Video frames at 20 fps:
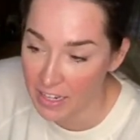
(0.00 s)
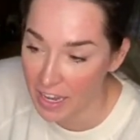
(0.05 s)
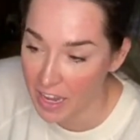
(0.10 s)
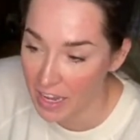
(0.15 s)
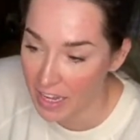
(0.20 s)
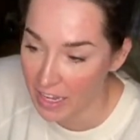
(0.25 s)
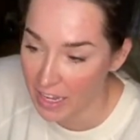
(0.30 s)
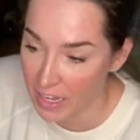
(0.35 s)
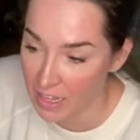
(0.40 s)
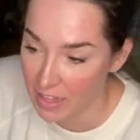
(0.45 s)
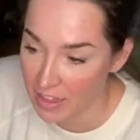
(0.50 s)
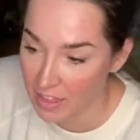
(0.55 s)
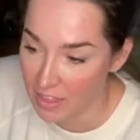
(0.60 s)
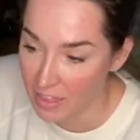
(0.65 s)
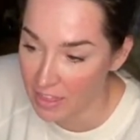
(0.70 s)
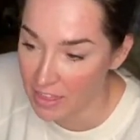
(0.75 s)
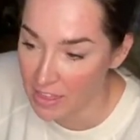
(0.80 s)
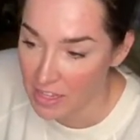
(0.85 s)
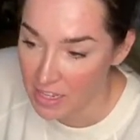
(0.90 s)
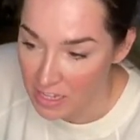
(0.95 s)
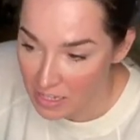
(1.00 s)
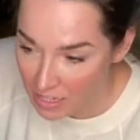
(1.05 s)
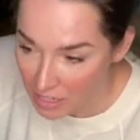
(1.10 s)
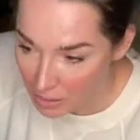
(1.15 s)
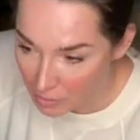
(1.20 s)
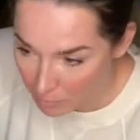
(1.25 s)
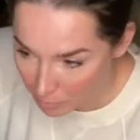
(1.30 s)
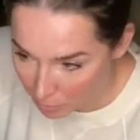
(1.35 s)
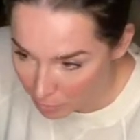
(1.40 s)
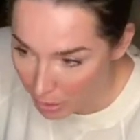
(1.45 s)
I think I'm
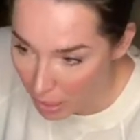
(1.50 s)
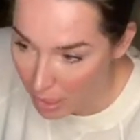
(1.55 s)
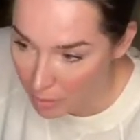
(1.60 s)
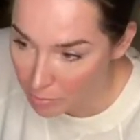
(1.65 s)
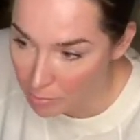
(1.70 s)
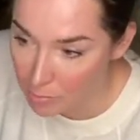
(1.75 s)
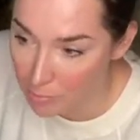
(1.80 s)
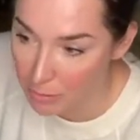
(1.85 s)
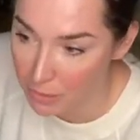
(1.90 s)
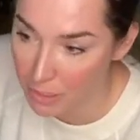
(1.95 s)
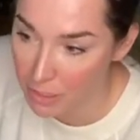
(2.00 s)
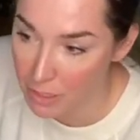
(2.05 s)
probably going to